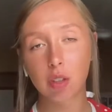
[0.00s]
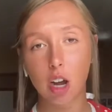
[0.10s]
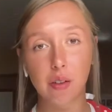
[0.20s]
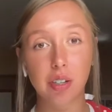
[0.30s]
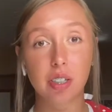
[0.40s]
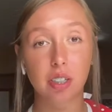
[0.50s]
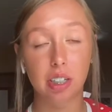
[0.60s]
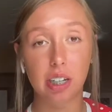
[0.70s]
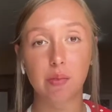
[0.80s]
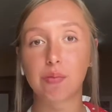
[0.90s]

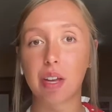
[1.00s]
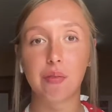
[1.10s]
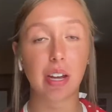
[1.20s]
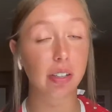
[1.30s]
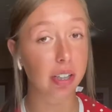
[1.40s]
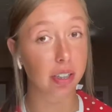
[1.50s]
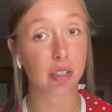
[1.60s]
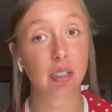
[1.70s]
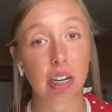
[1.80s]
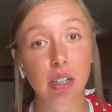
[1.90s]
obviously if I let the
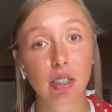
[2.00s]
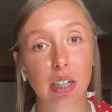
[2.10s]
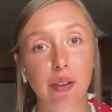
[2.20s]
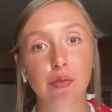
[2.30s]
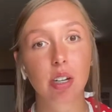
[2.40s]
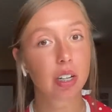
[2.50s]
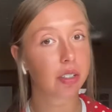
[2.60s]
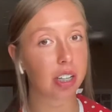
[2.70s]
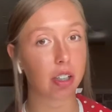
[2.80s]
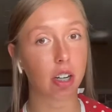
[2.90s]
stain stuff
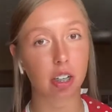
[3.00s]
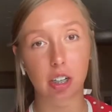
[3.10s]
set longer,